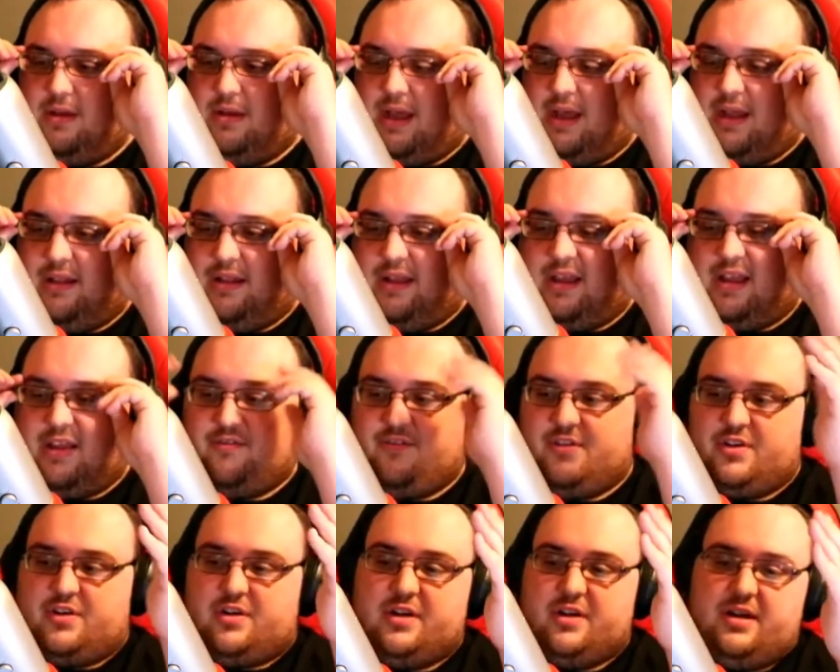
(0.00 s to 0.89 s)
And like,
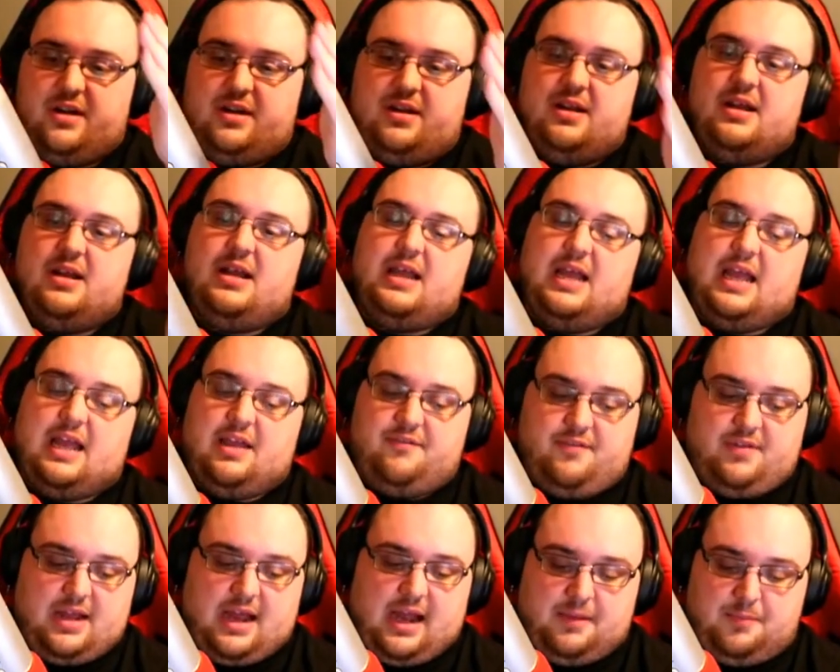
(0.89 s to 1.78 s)
if
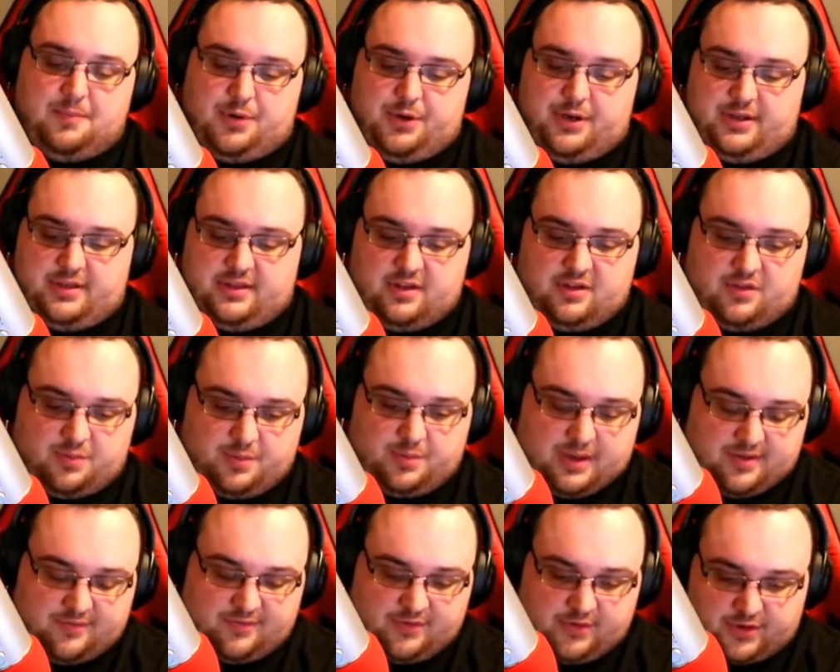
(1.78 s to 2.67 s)
I put it this
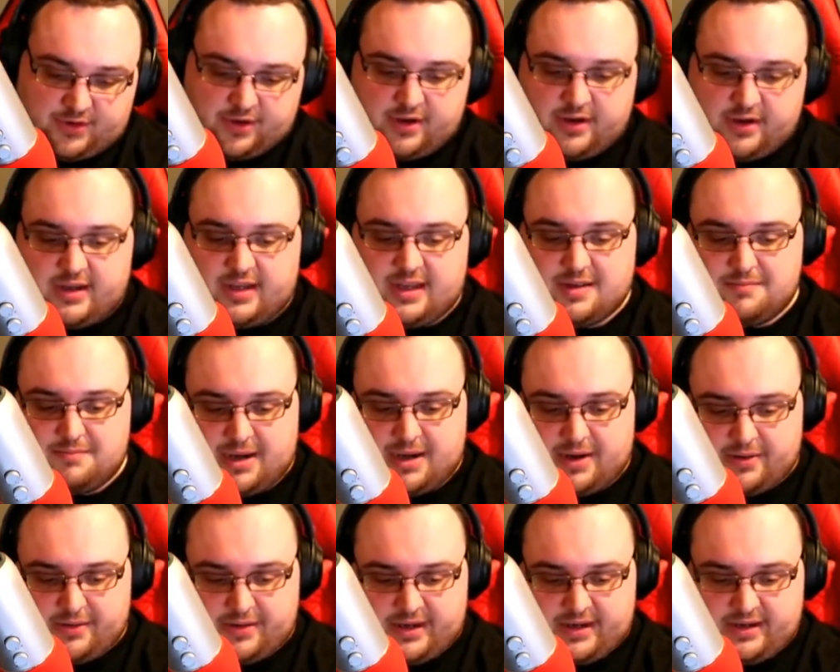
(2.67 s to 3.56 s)
way, if you're gonna get
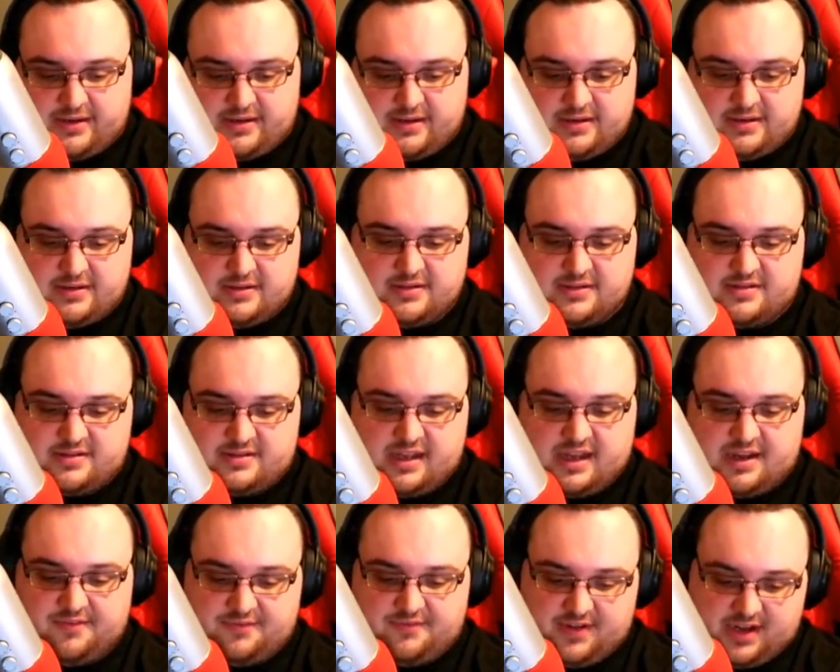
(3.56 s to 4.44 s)
married,
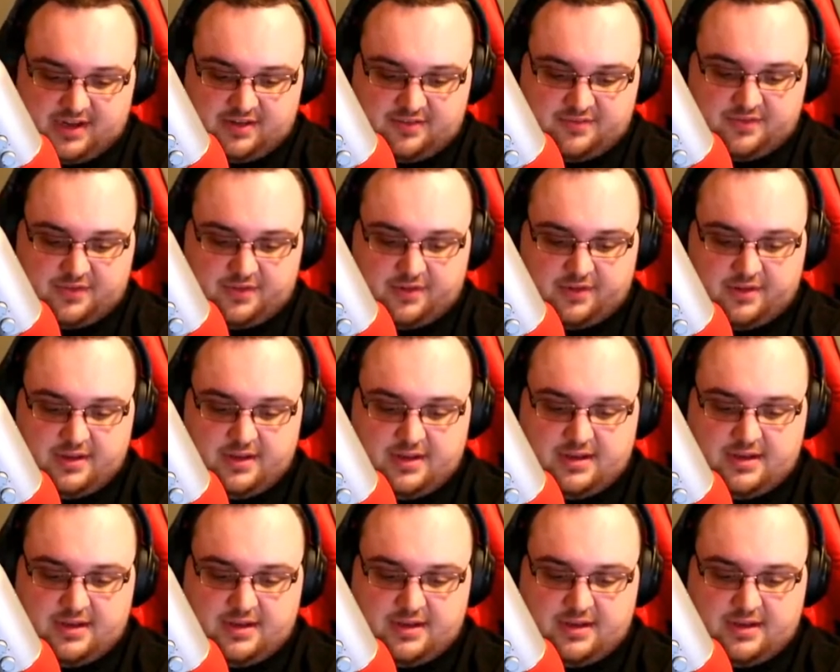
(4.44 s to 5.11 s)
stay faithful.